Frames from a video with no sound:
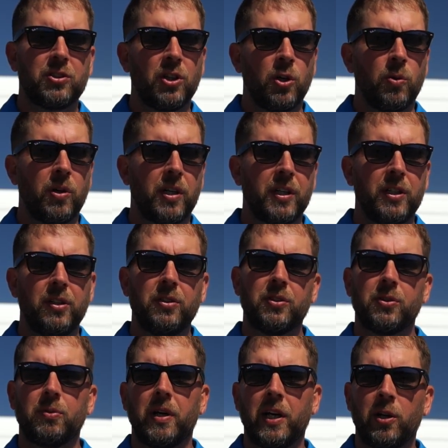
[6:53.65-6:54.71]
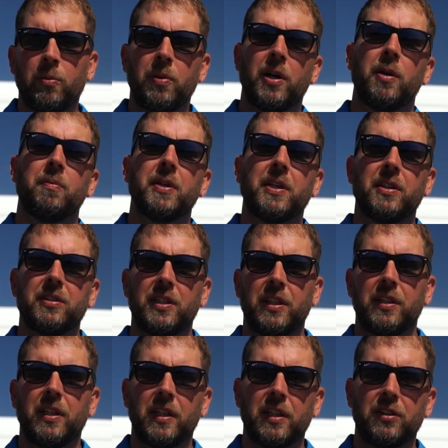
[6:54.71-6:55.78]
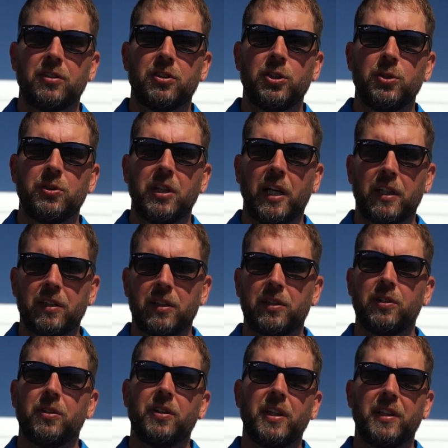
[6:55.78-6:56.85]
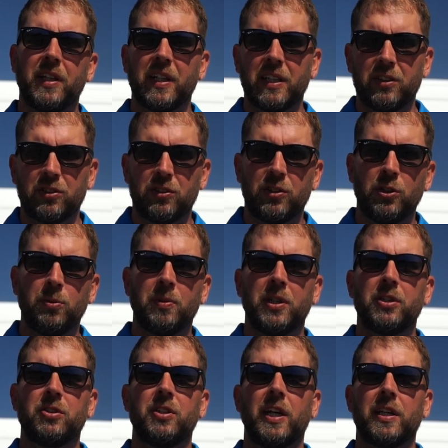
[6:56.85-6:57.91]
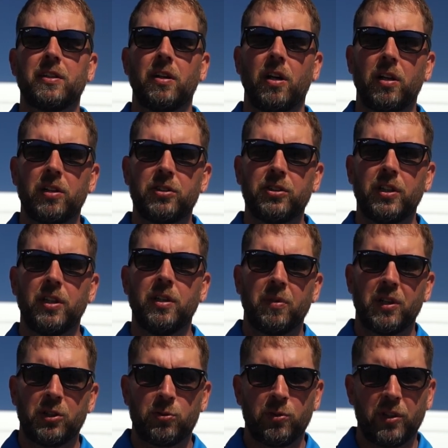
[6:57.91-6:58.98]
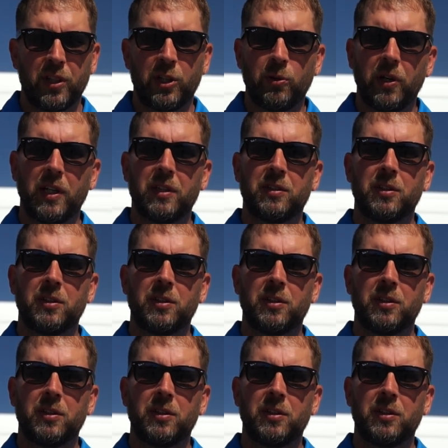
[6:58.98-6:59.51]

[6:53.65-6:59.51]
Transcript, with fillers: don't want to use the Rhino-Bond because they think it's too technical, they think it's too much technology, but it's really quite a